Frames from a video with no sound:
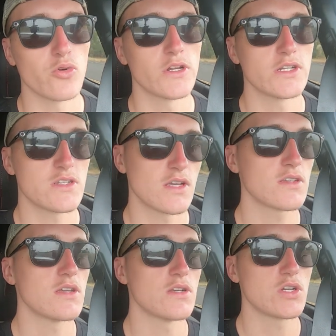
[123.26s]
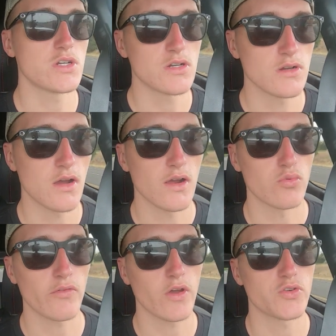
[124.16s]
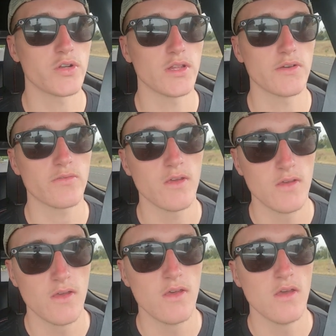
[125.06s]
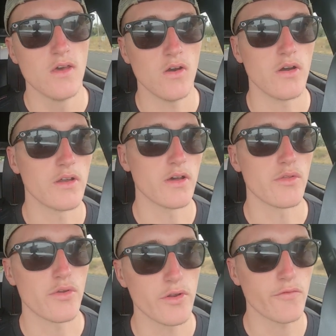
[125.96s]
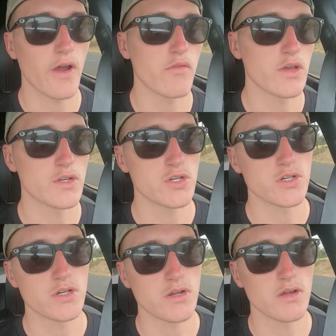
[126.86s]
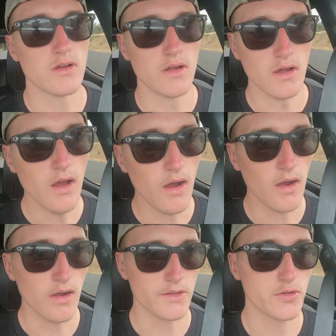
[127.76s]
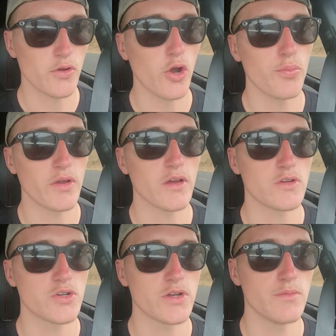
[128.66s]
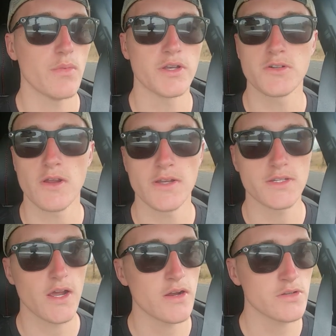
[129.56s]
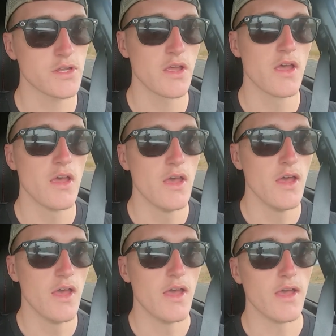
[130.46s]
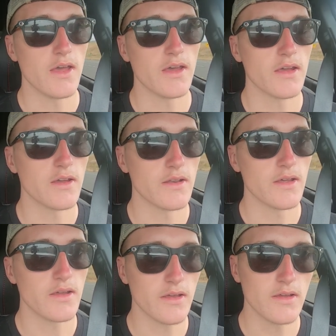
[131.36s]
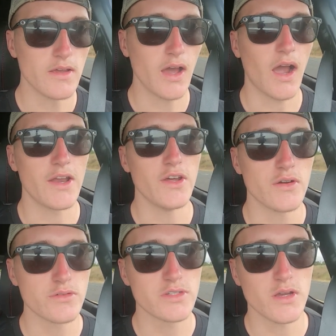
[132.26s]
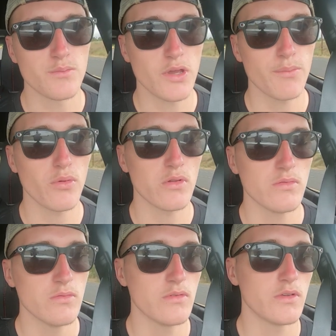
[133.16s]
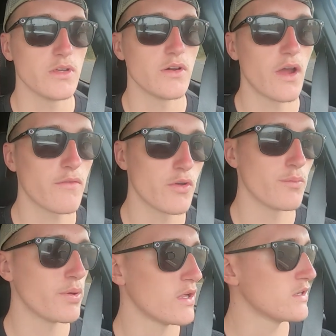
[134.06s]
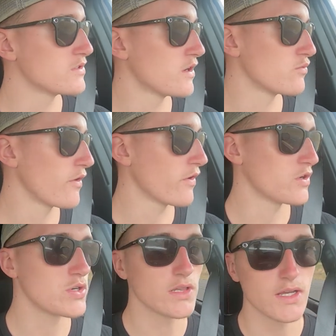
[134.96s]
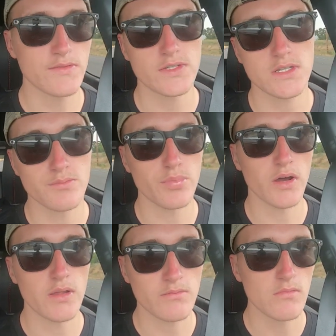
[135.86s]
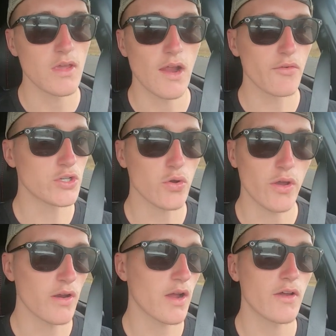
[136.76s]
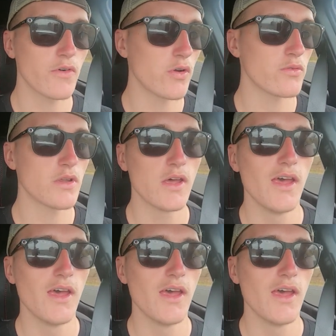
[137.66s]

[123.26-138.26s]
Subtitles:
running a 6-inch rough country lift on 35-inch Toyota Open Country mud terrain tires. And I know some people have their opinions on rough country lifts, but every Toyota I've owned,